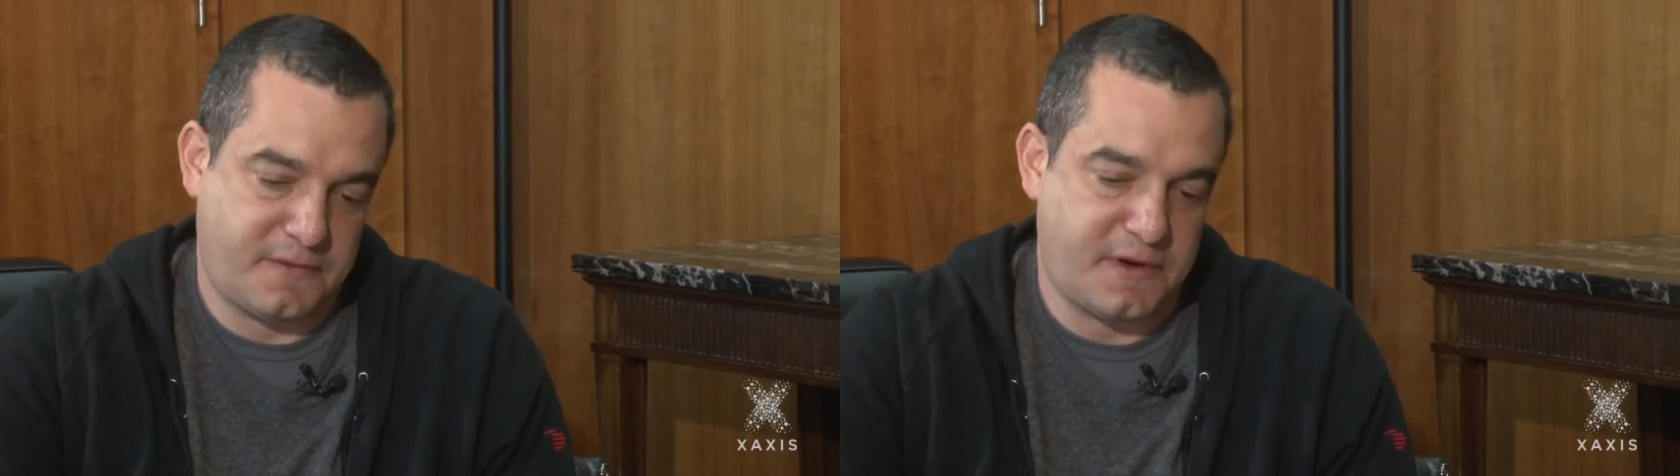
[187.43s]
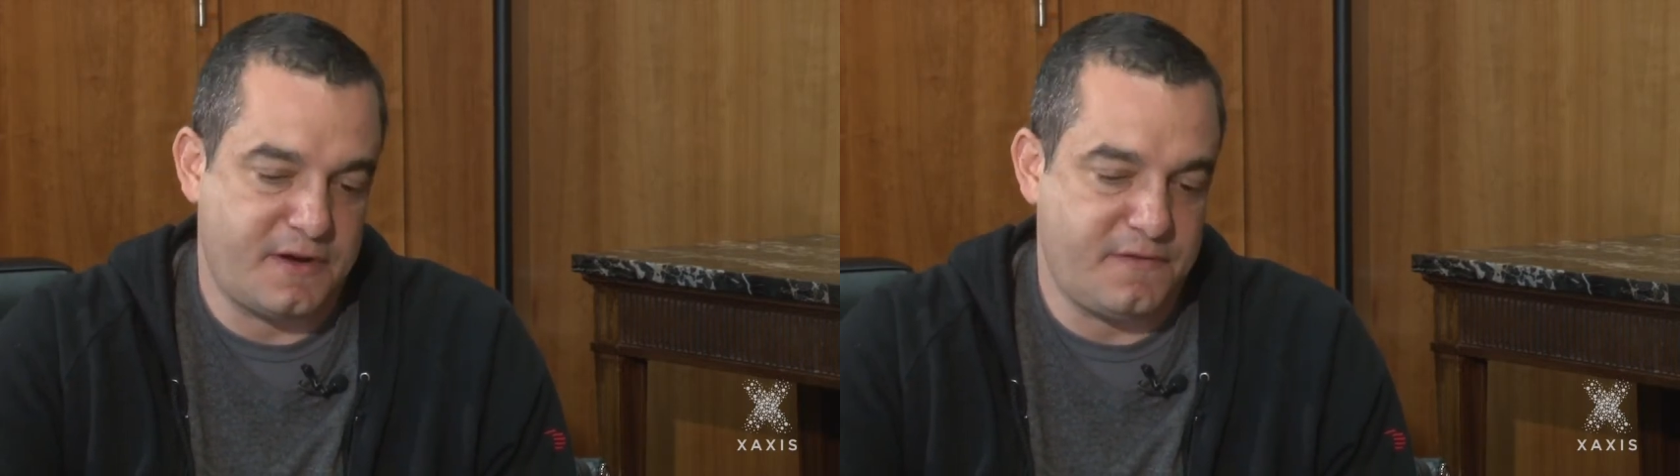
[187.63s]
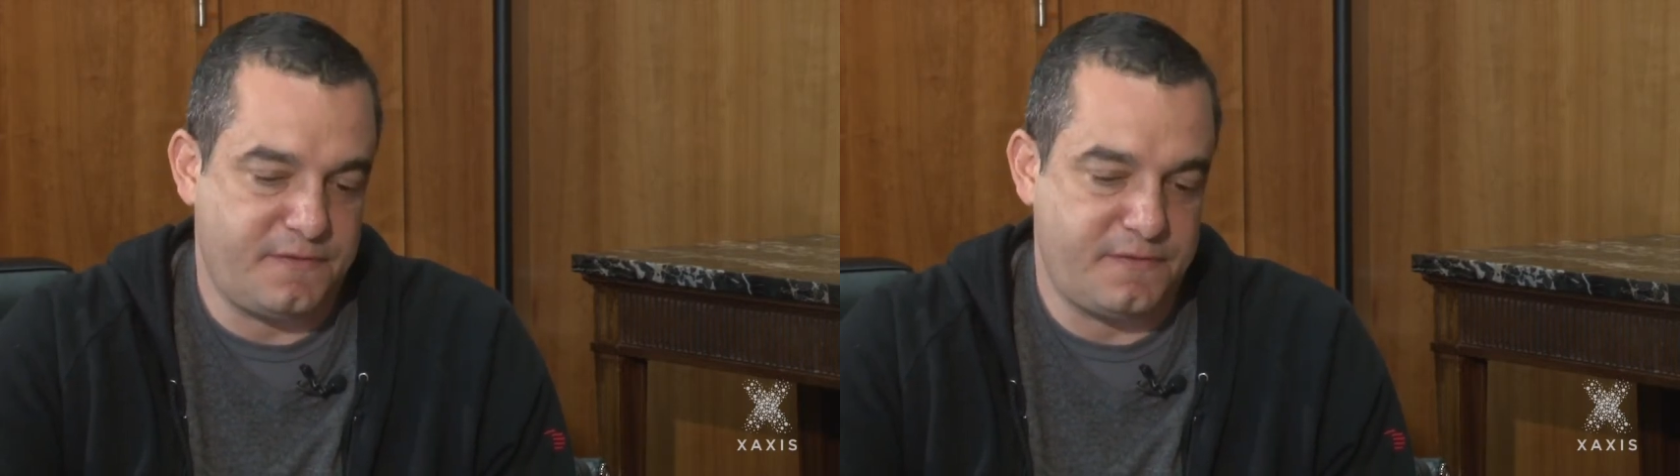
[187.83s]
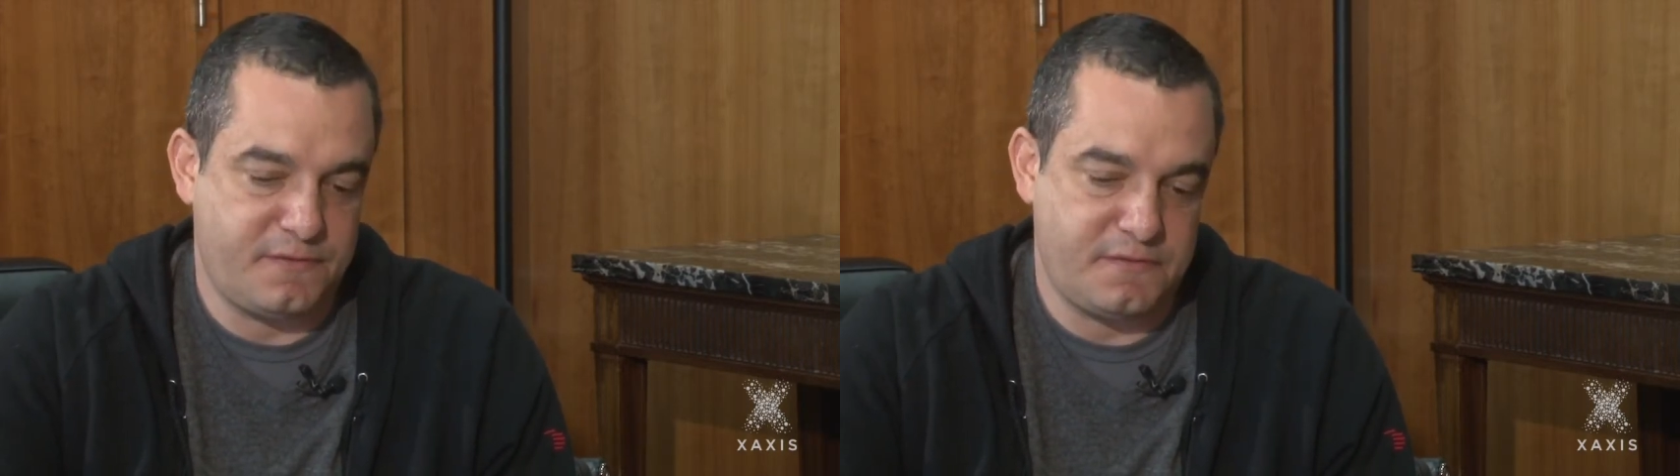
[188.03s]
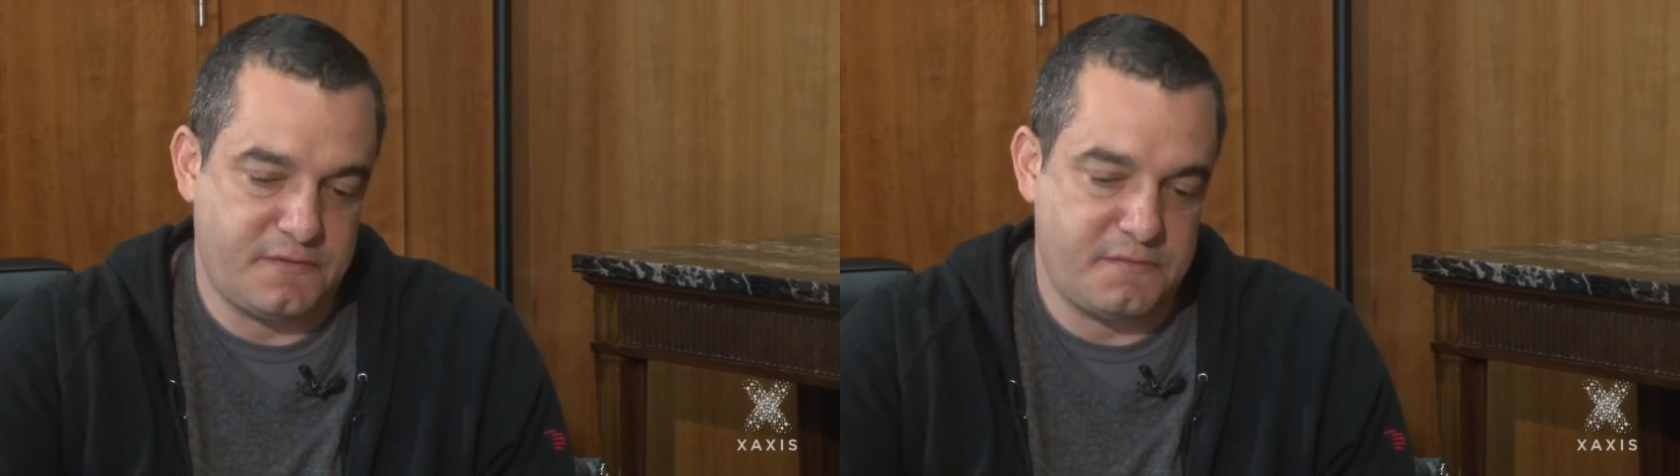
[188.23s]
kind of
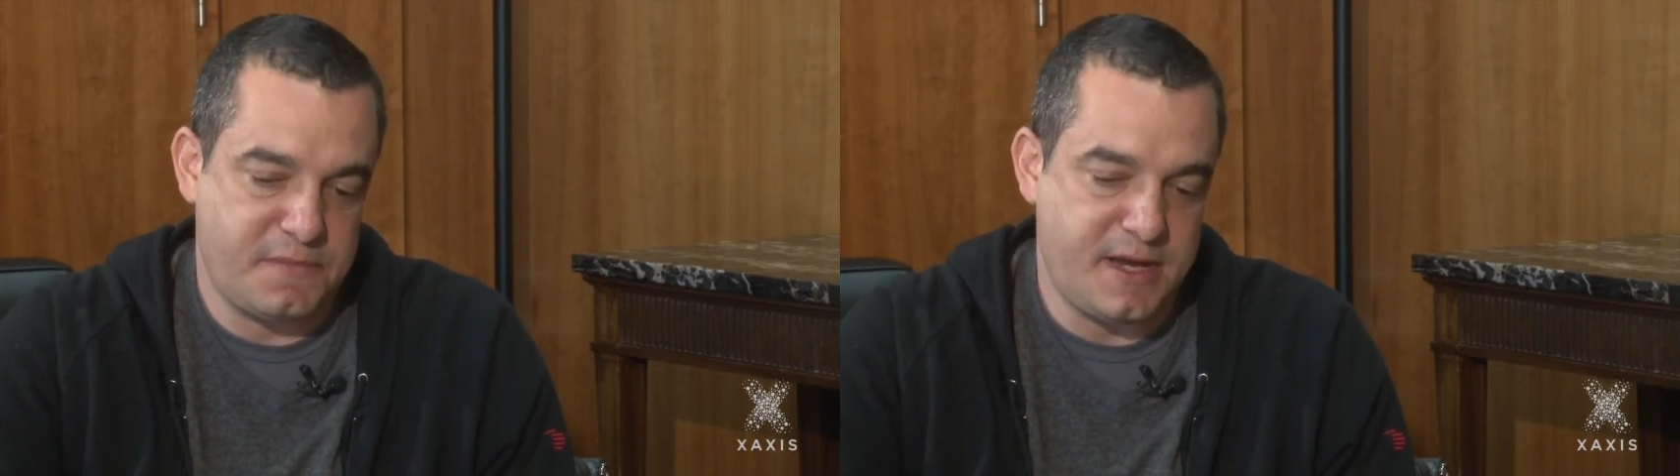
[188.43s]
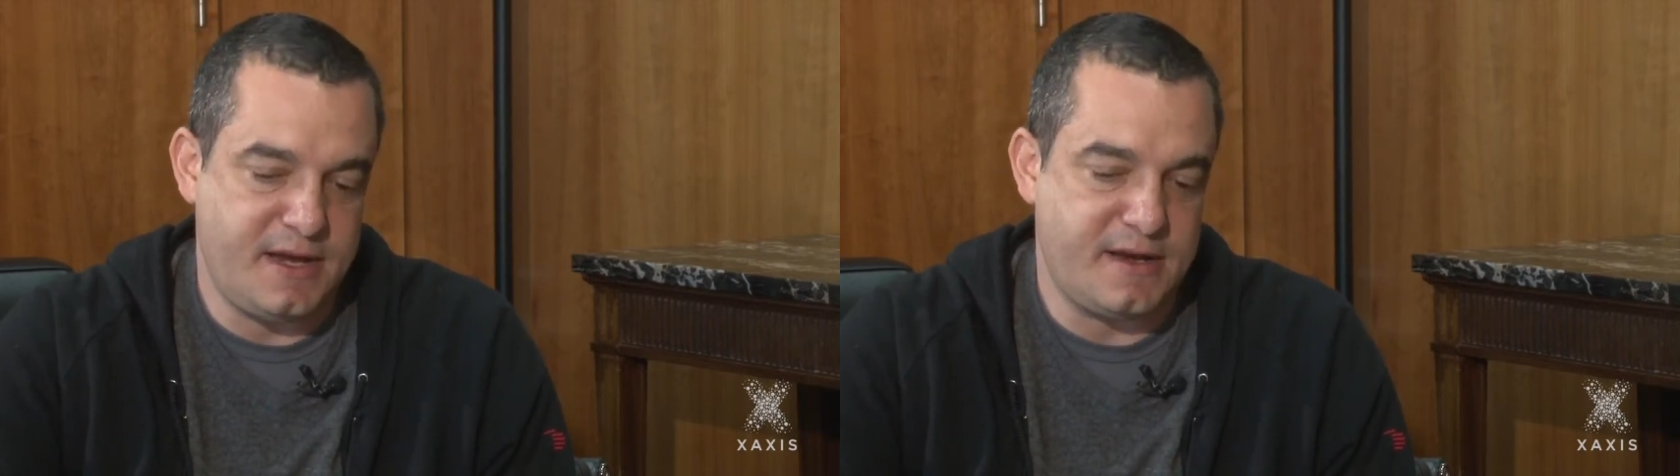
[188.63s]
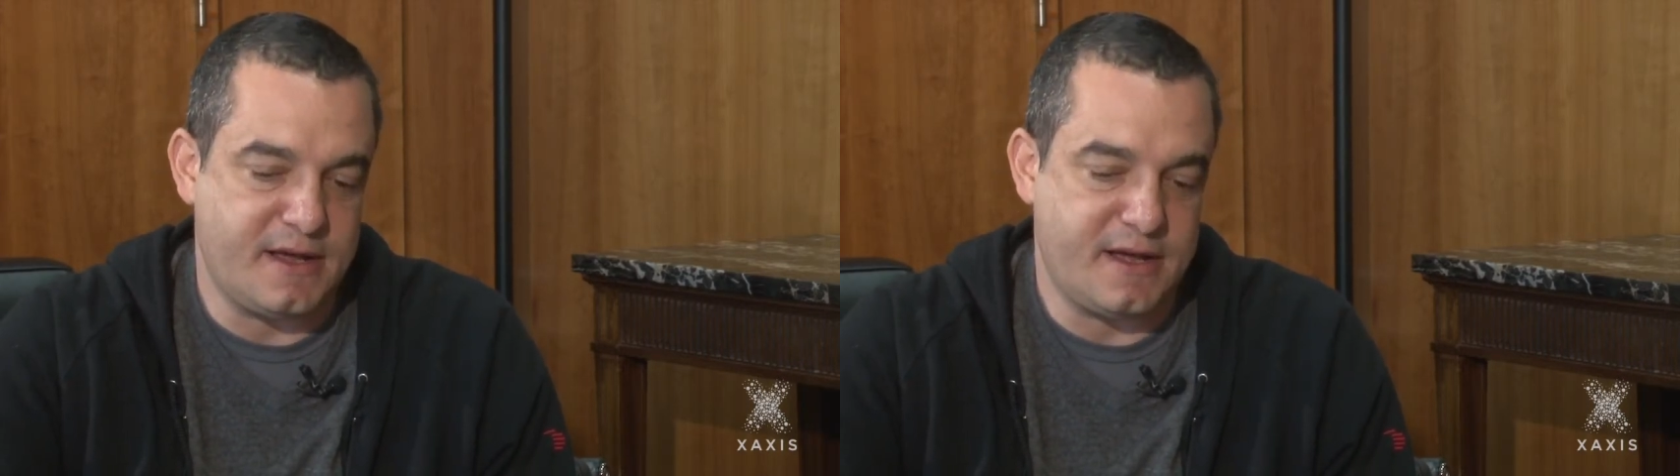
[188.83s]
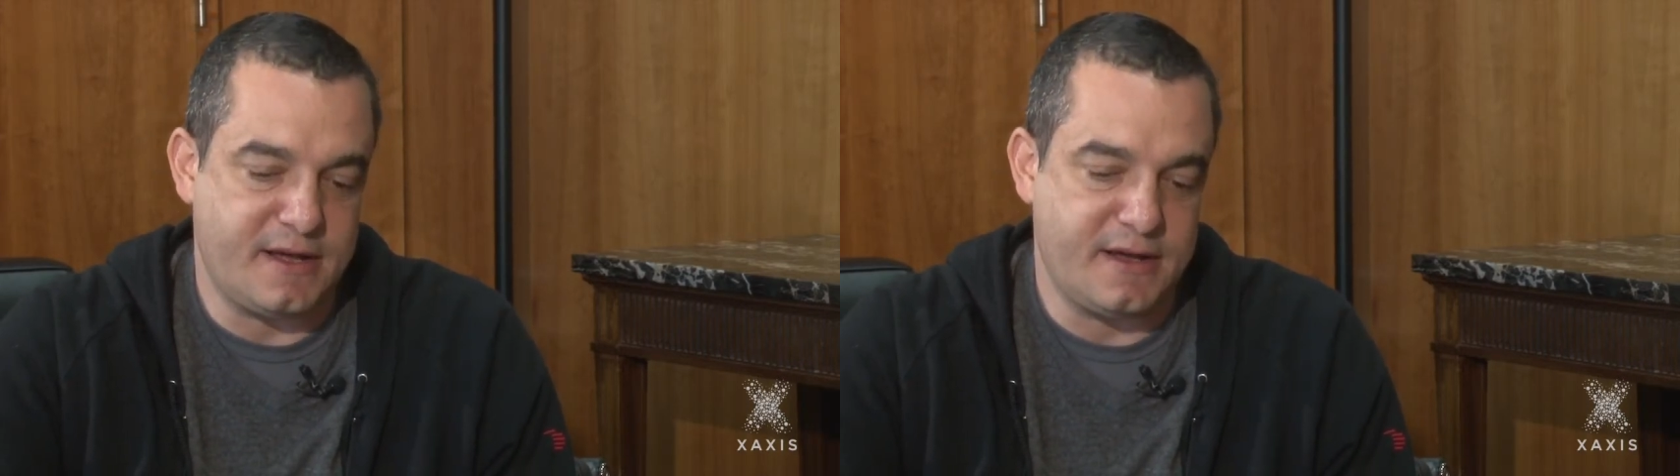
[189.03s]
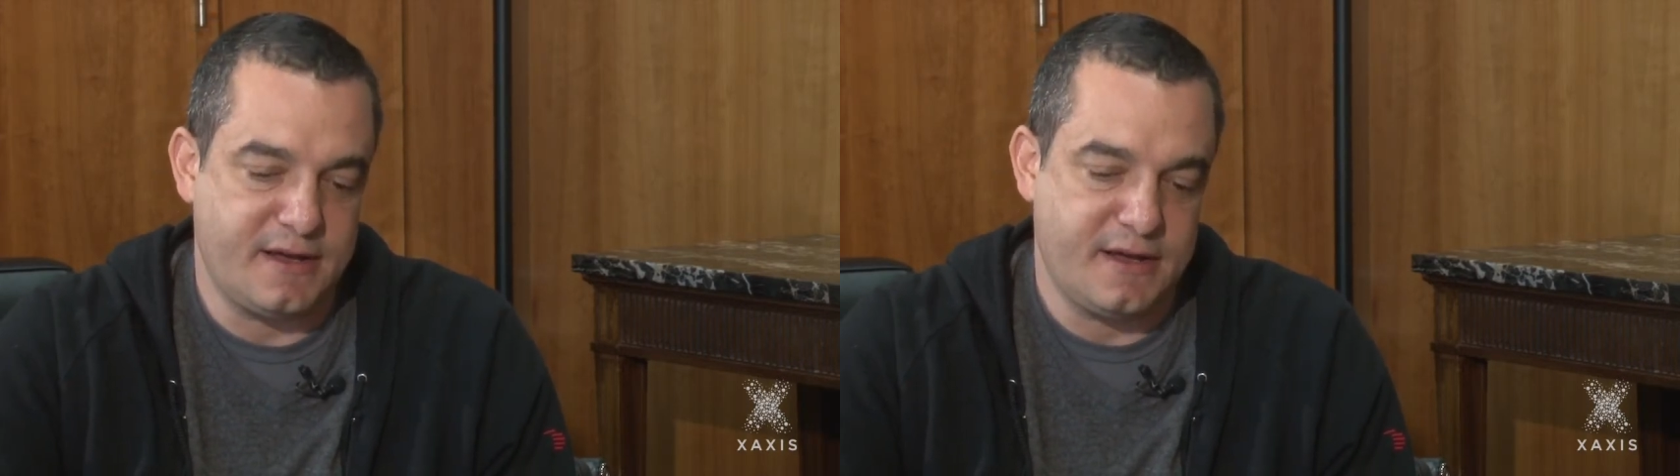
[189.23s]
been